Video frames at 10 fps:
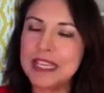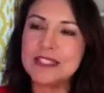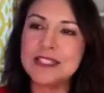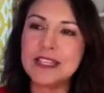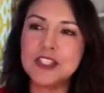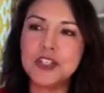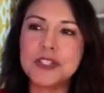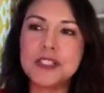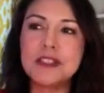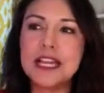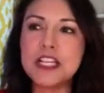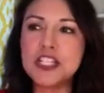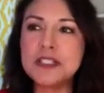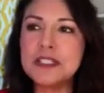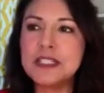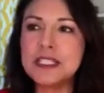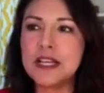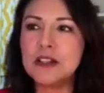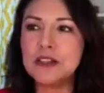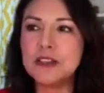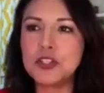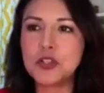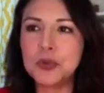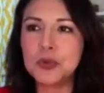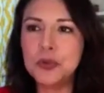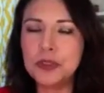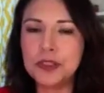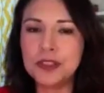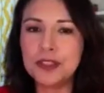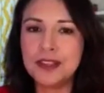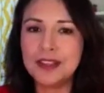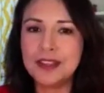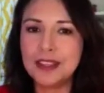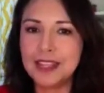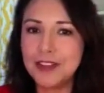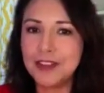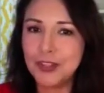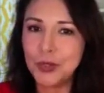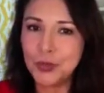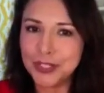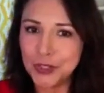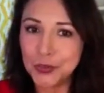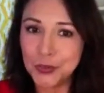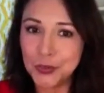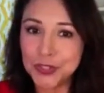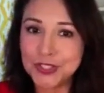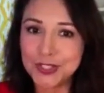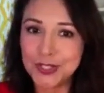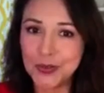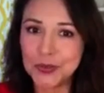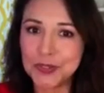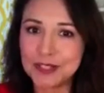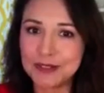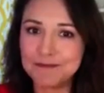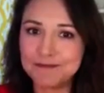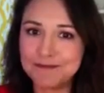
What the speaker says: It says, your selections tell the truth even when your words don't.